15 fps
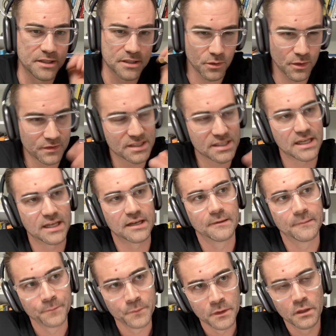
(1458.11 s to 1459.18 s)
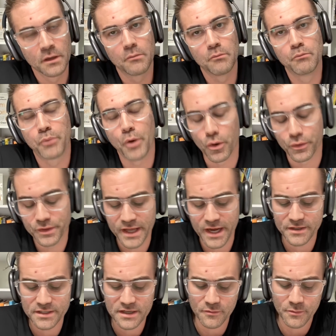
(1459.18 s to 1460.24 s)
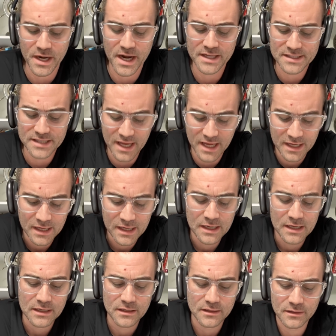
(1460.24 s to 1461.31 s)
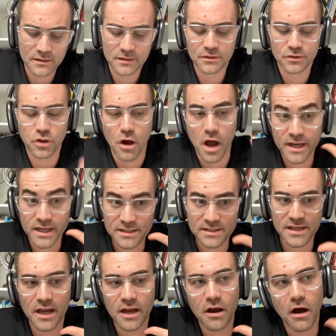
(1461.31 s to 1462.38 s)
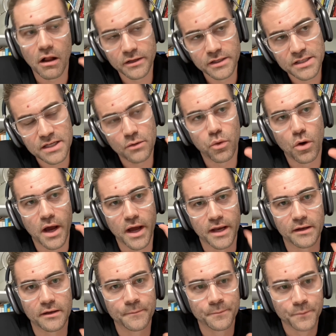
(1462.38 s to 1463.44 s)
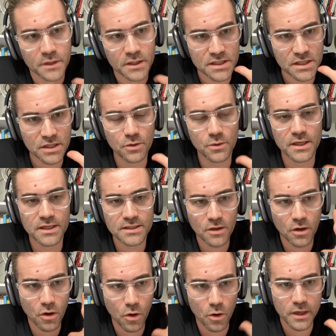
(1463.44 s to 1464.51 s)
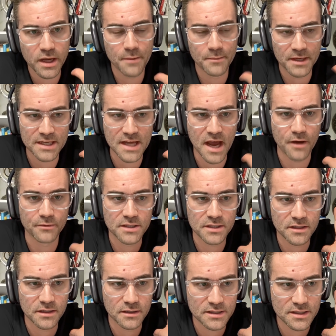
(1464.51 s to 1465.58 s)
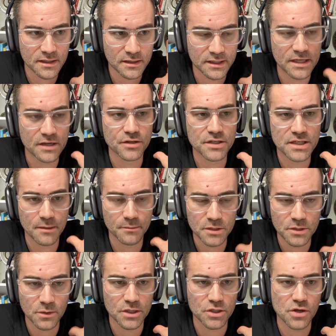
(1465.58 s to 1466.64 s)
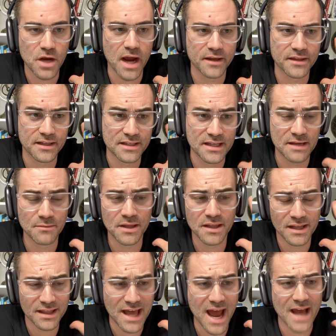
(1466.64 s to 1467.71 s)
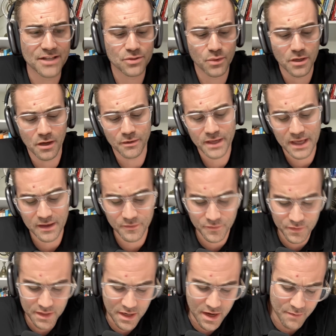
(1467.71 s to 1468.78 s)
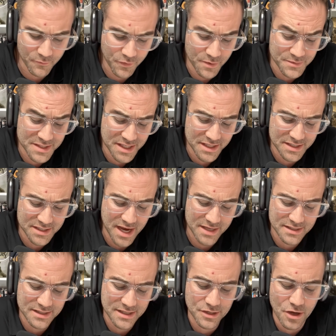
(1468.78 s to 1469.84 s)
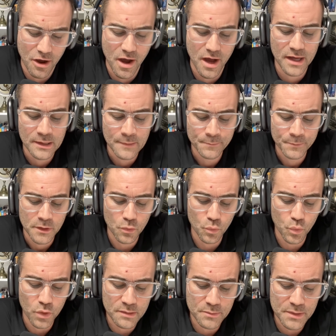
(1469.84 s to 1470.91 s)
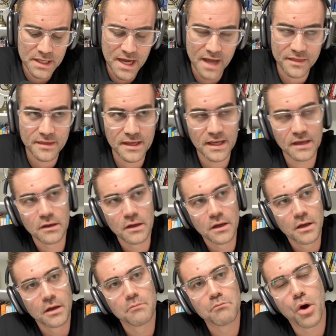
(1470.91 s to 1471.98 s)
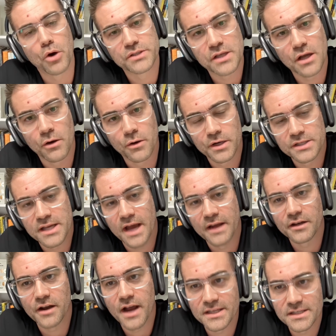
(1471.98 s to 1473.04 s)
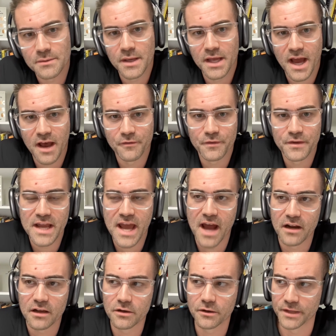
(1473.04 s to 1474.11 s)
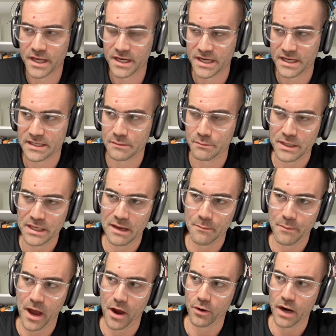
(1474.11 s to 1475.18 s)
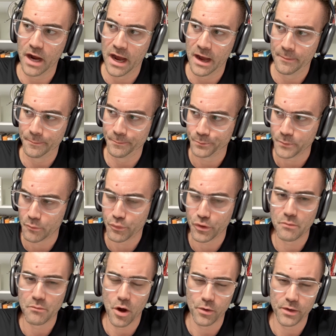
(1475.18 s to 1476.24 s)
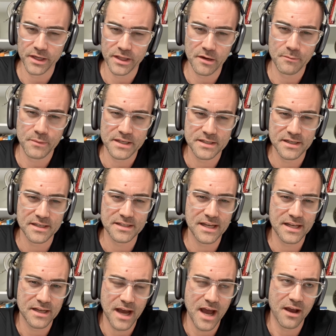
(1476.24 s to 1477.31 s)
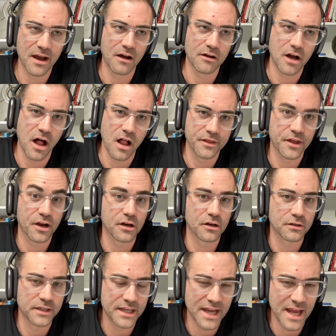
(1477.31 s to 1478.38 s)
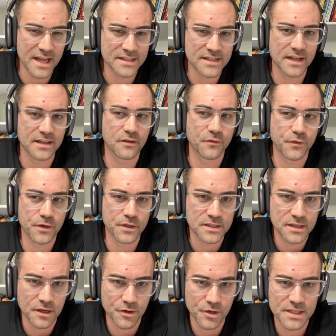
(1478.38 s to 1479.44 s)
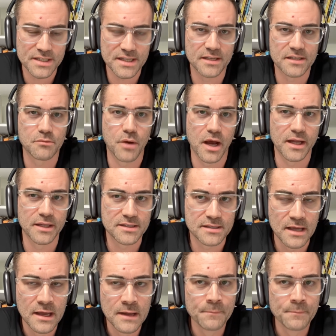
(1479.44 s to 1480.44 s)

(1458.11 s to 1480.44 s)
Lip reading: So we've seen both layers of it, but I'd say lock-in psychology, 1. 2 is all coming down to leadership to attract the team. And the last one I'll give from success to not would be, I think, most owners underestimate how fanatical they need to be about promoting their business. I'll call it the early days, like the first 36 months.